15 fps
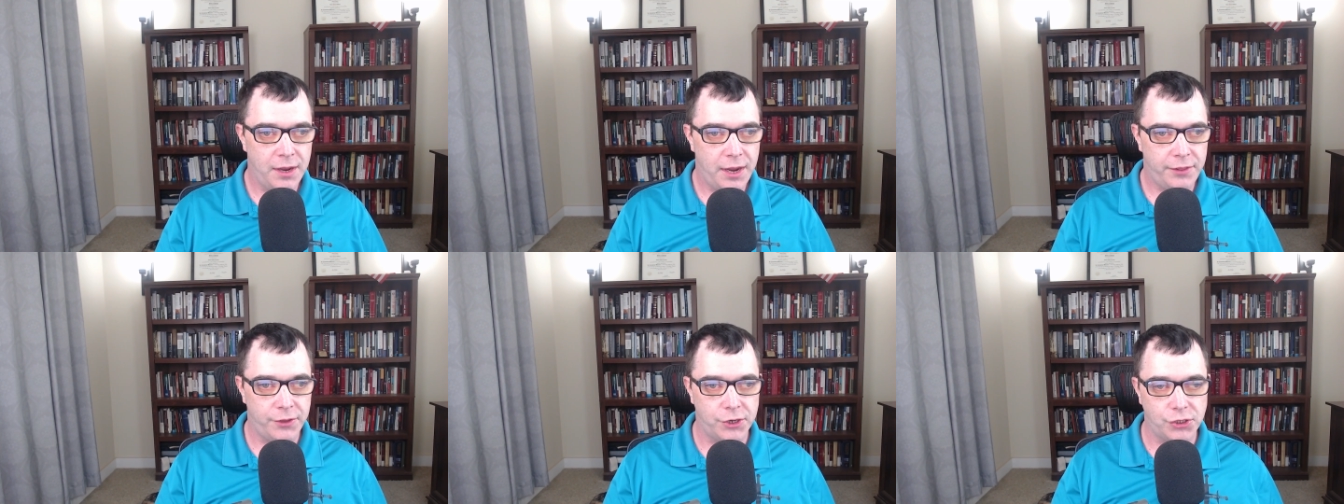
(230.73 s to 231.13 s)

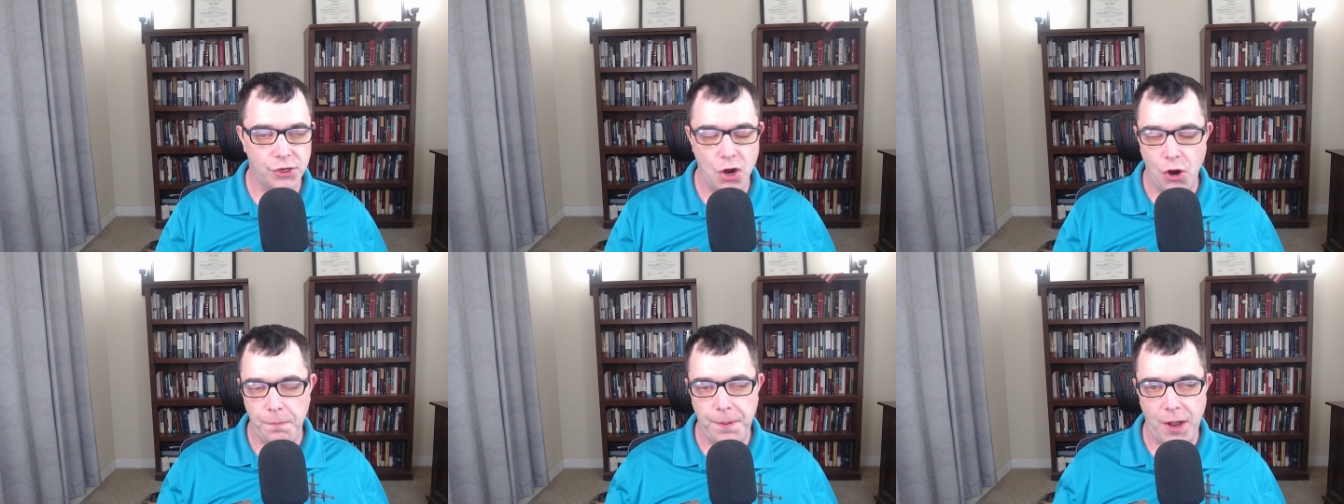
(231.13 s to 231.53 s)
There's
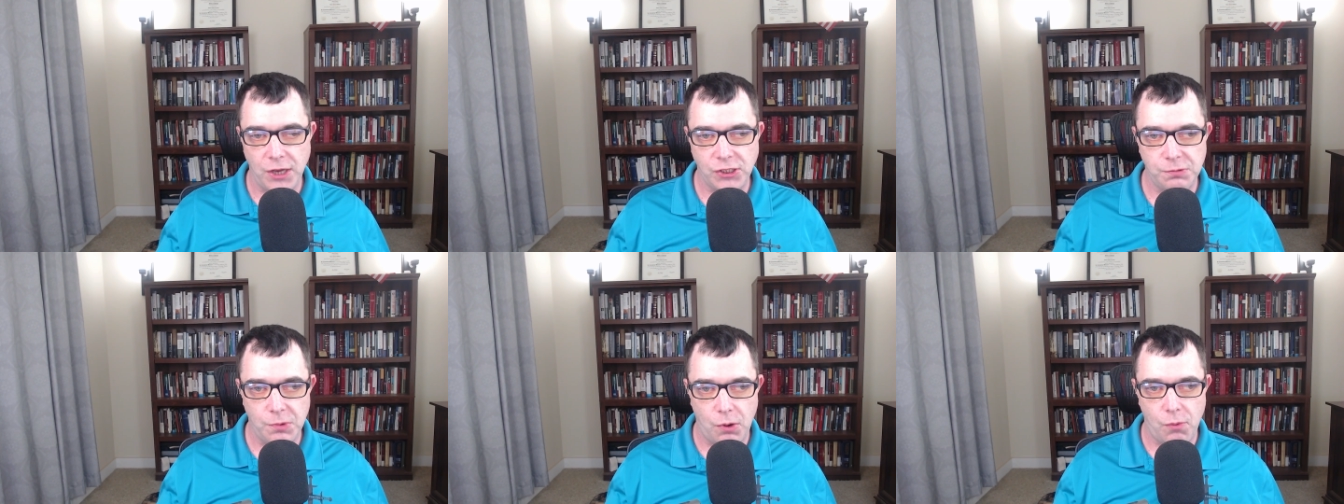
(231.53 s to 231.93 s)
no
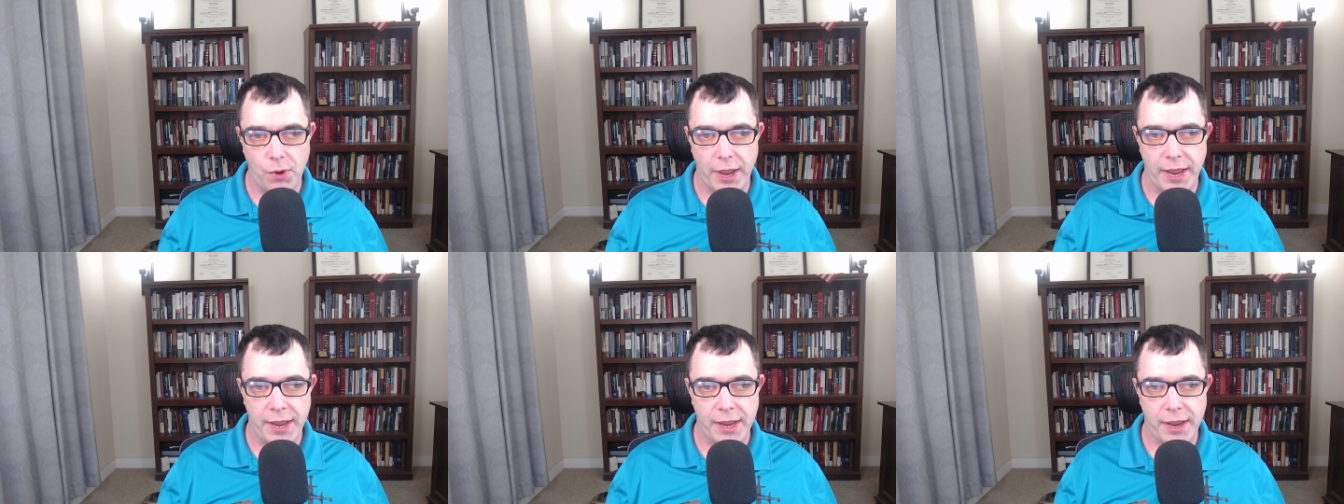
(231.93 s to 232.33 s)
possible
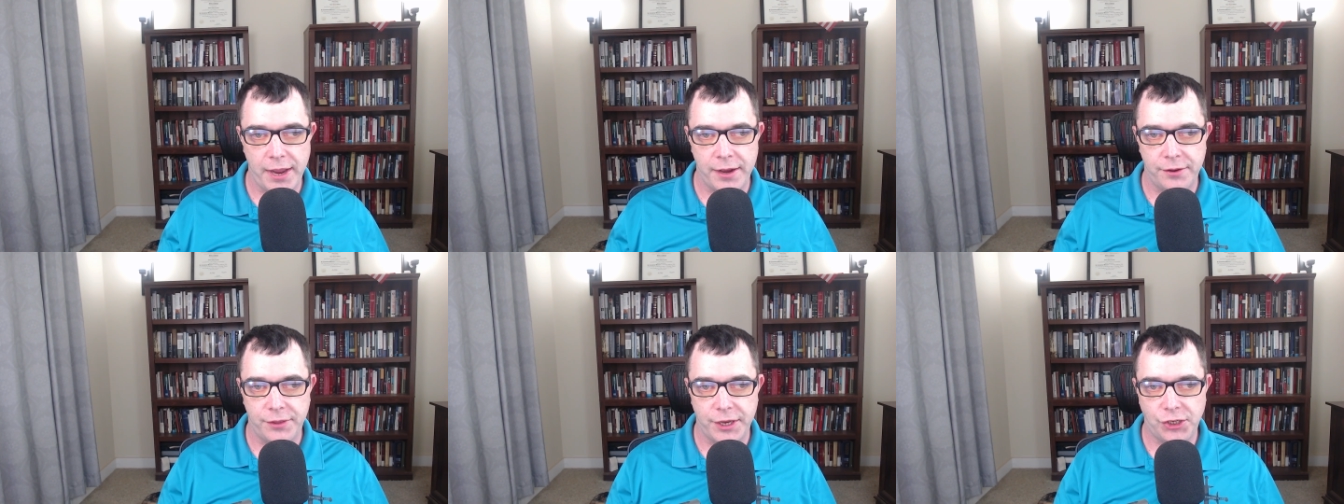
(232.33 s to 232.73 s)
way
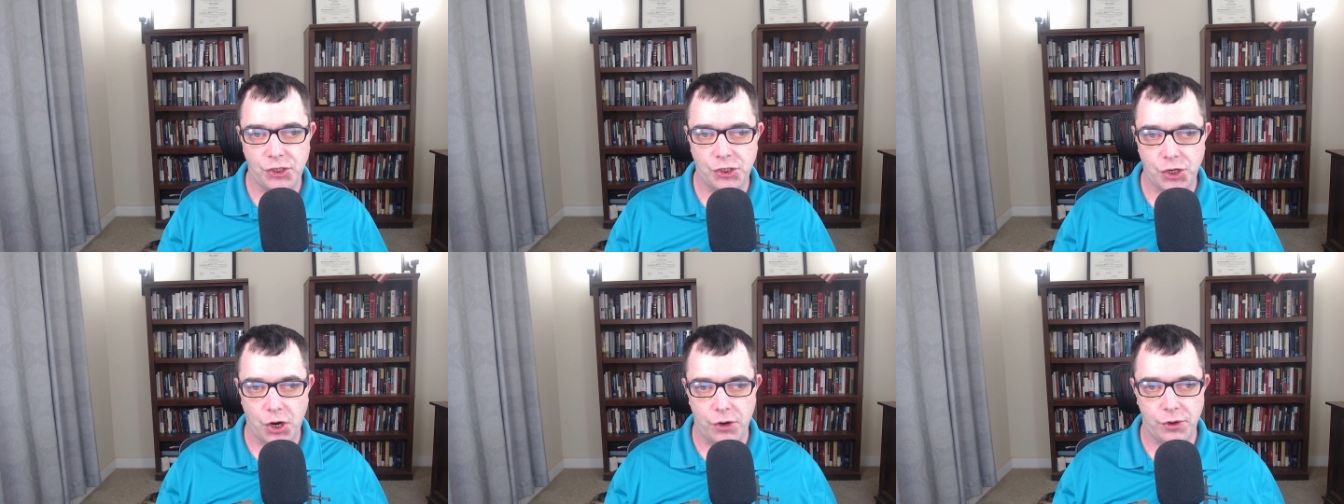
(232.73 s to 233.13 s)
in this
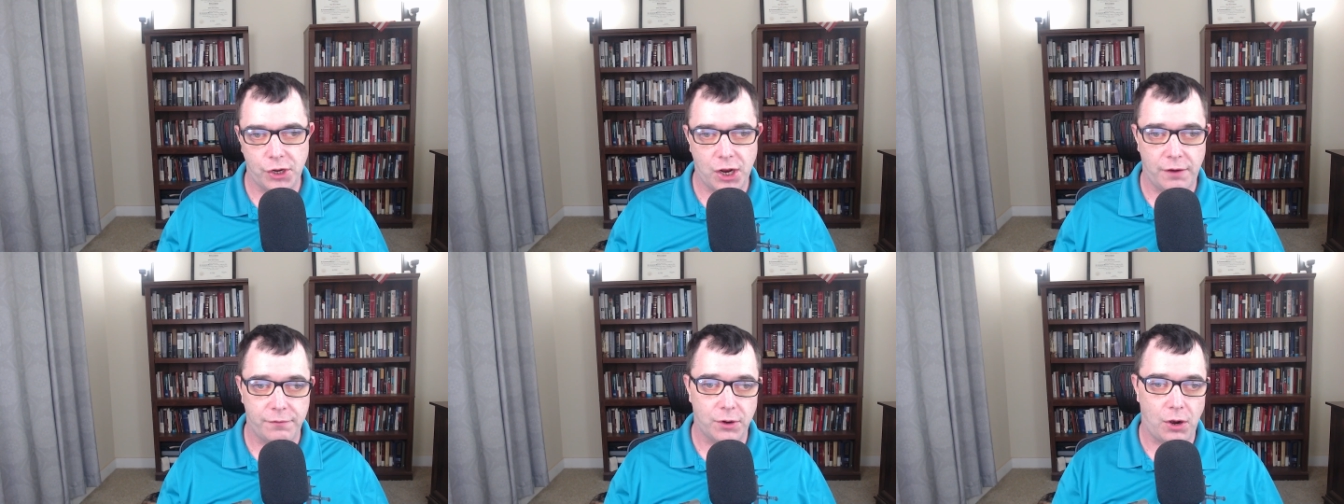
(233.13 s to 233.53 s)
show to
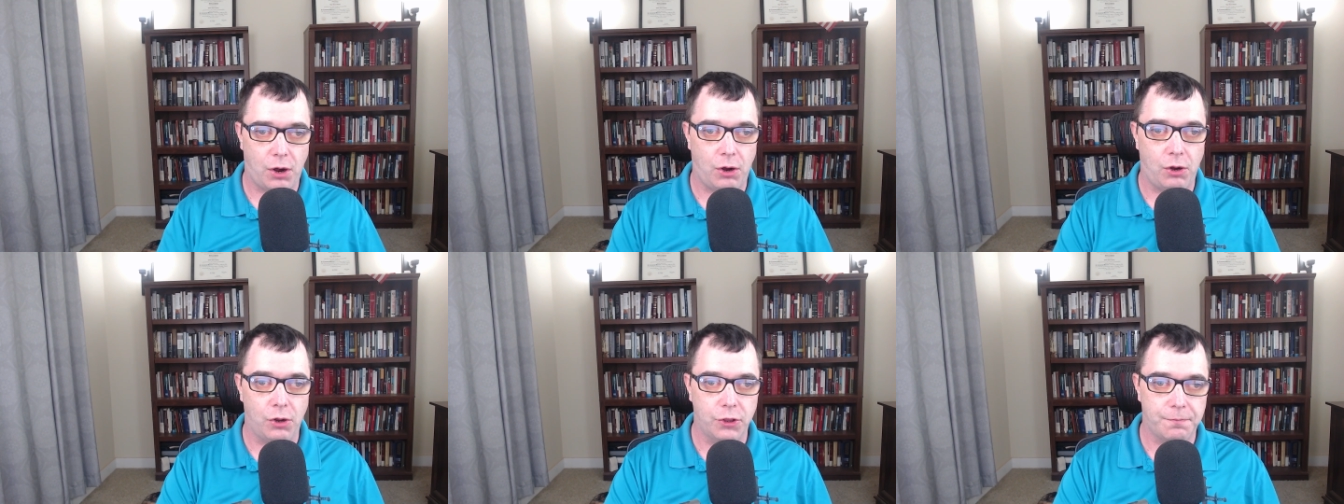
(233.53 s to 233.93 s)
cover
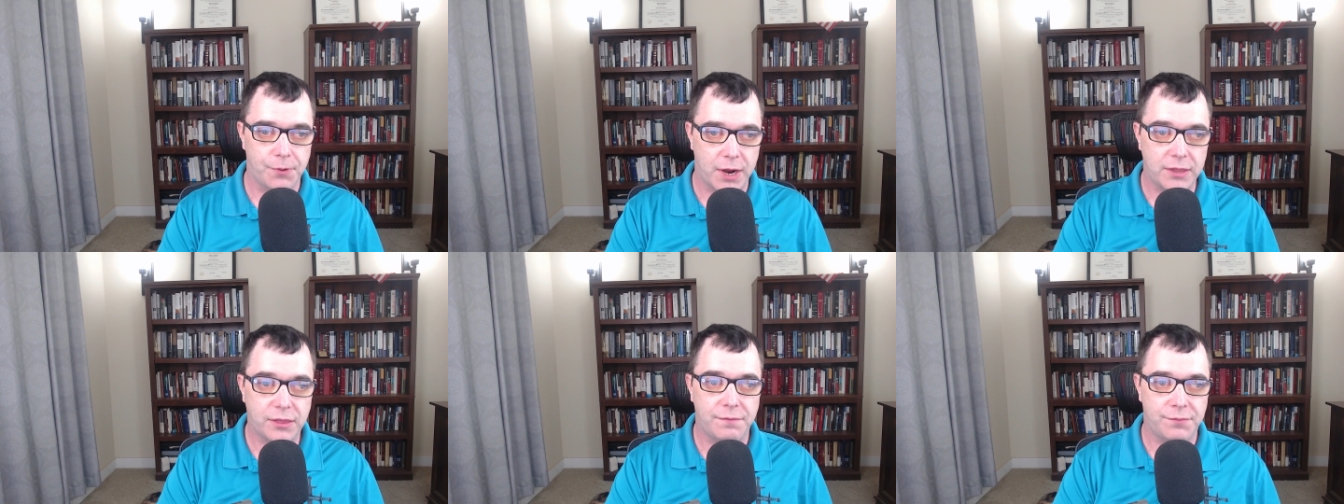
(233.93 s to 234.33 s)
all the
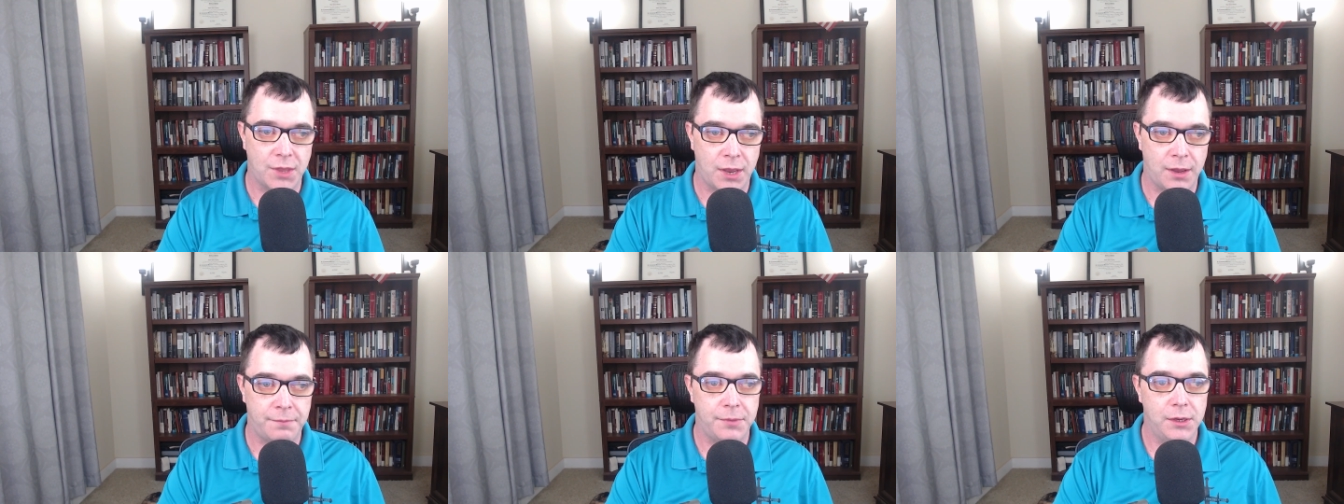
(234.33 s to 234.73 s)
breadth of
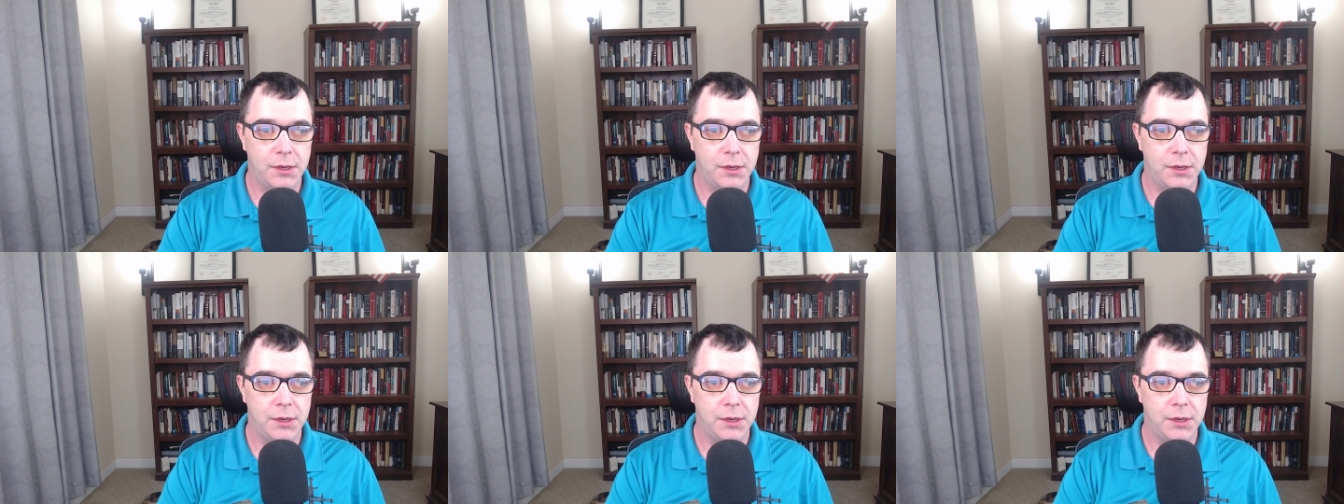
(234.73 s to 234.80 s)
them.